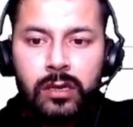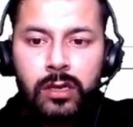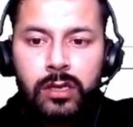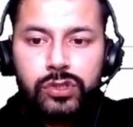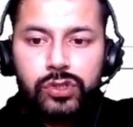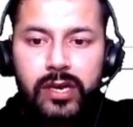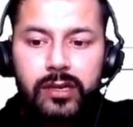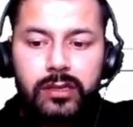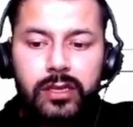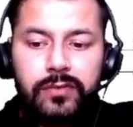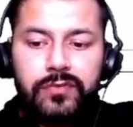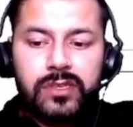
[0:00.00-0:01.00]
So enter
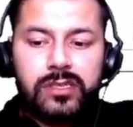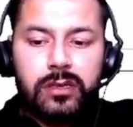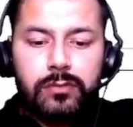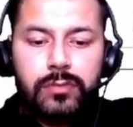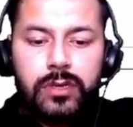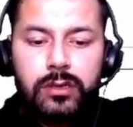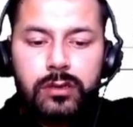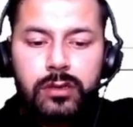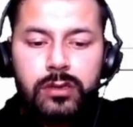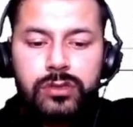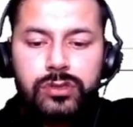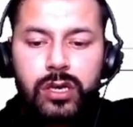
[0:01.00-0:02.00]
the first number.
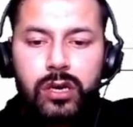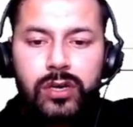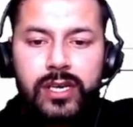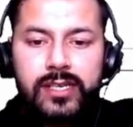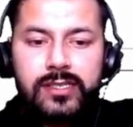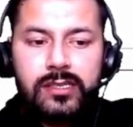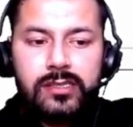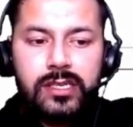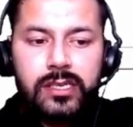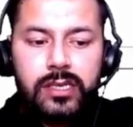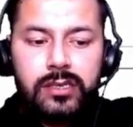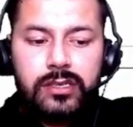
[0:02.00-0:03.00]
So now let's
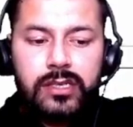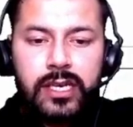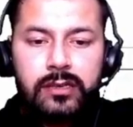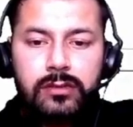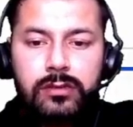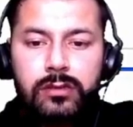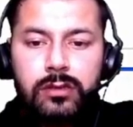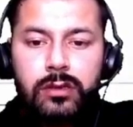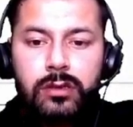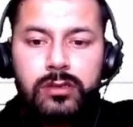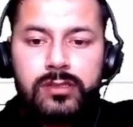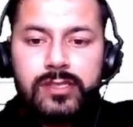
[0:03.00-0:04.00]
consider 10.
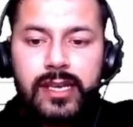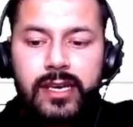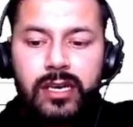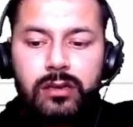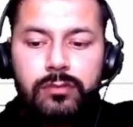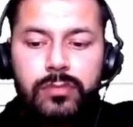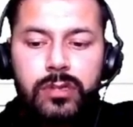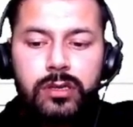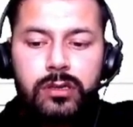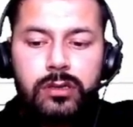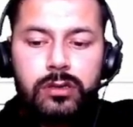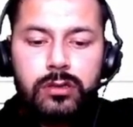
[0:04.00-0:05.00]
Second number,
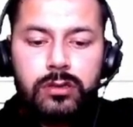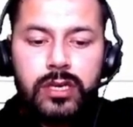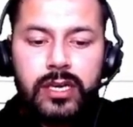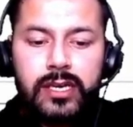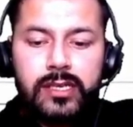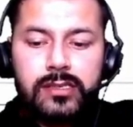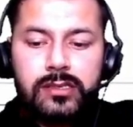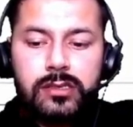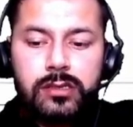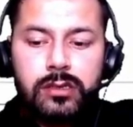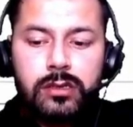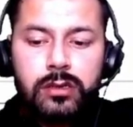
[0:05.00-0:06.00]
that is
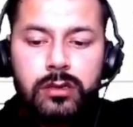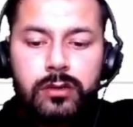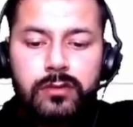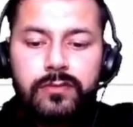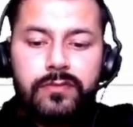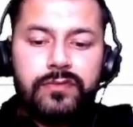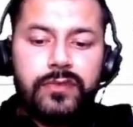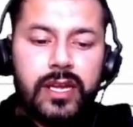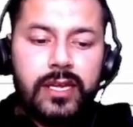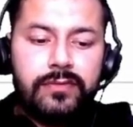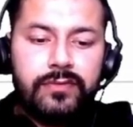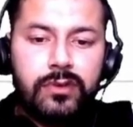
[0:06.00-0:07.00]

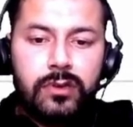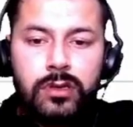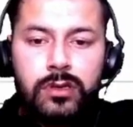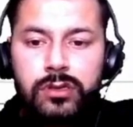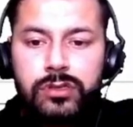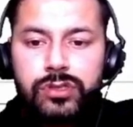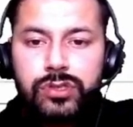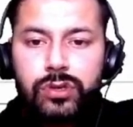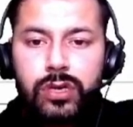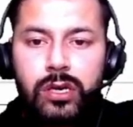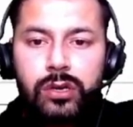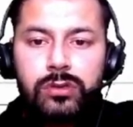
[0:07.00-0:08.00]
5. So
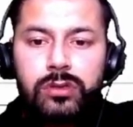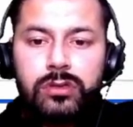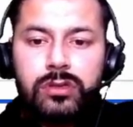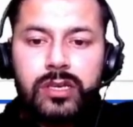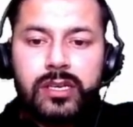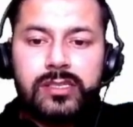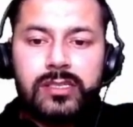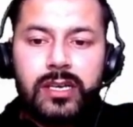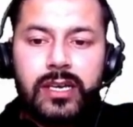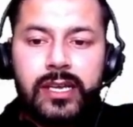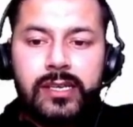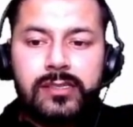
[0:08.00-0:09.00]
now the
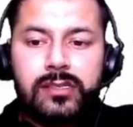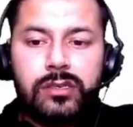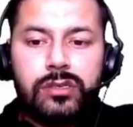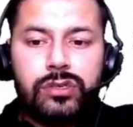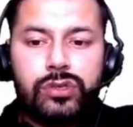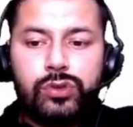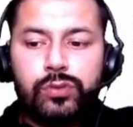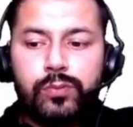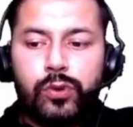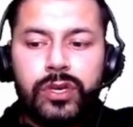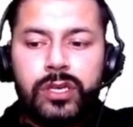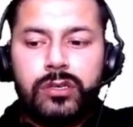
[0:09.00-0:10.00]
result is
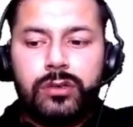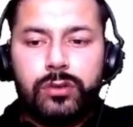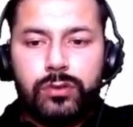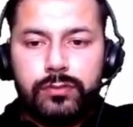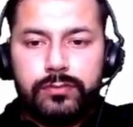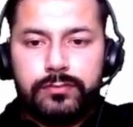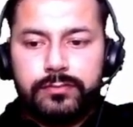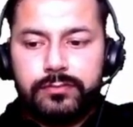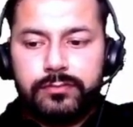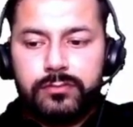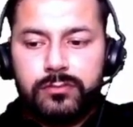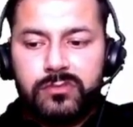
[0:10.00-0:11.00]
2.0.
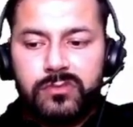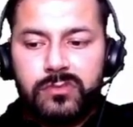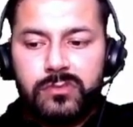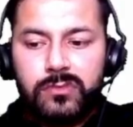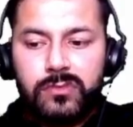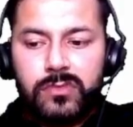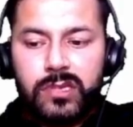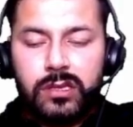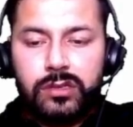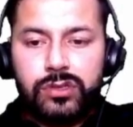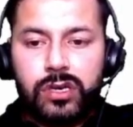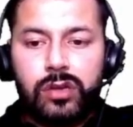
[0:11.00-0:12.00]

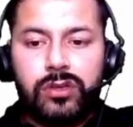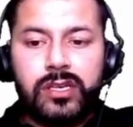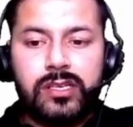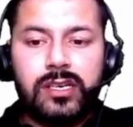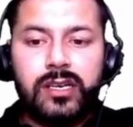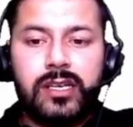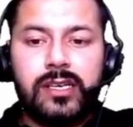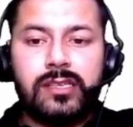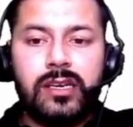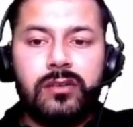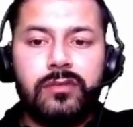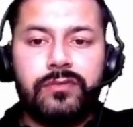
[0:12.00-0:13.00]
So now the result is
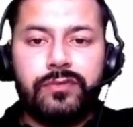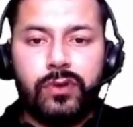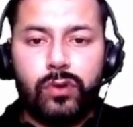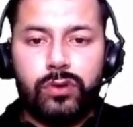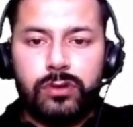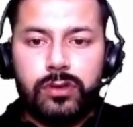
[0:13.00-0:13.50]
in float.